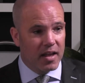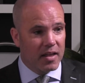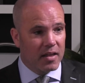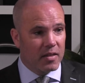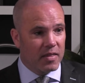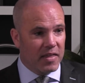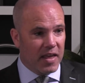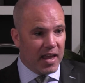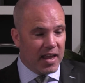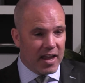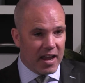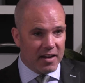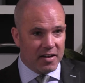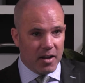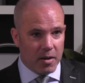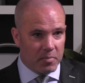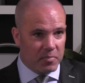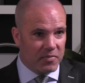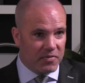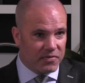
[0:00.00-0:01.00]
they end
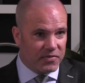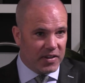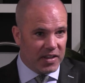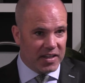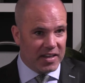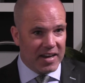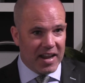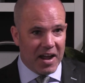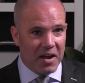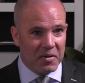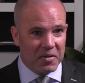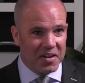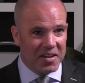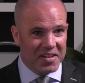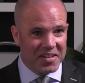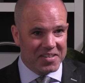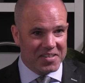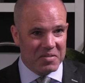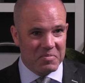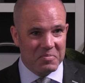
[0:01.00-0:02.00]
up filling out
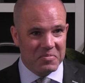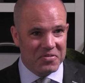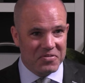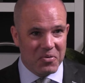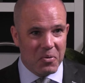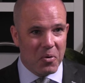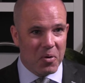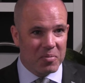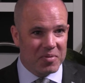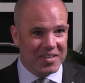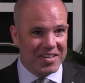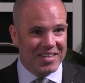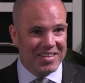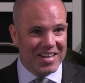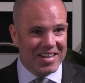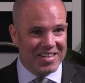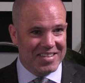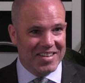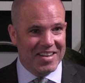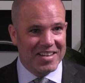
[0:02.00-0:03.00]
some forms that they
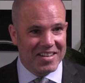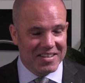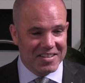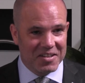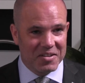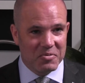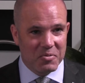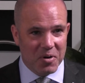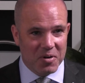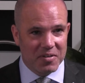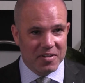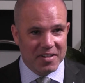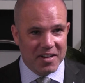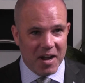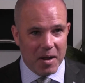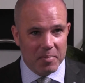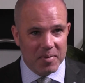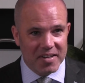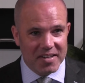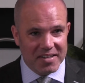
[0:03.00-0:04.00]
send into the Workers'
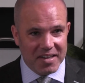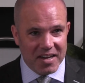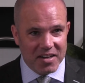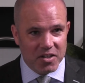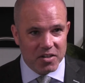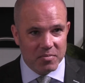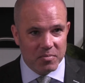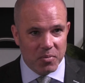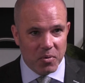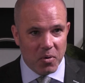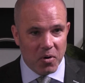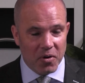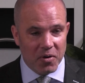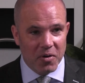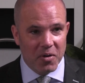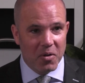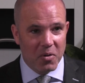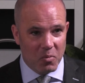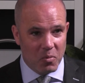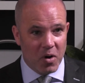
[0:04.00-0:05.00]
Compensation Board
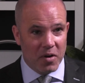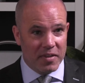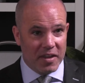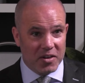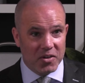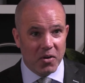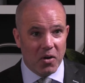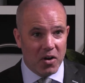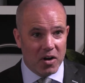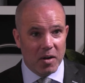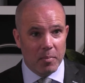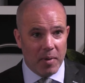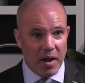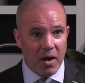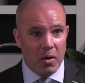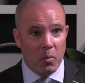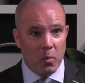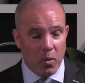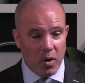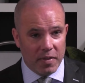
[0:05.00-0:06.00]
where they talk
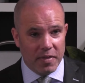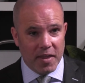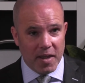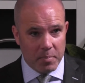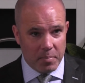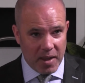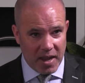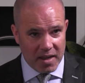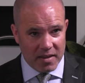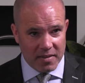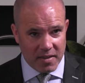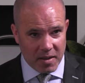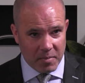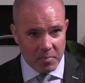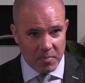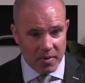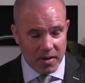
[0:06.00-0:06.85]
about what they paid them.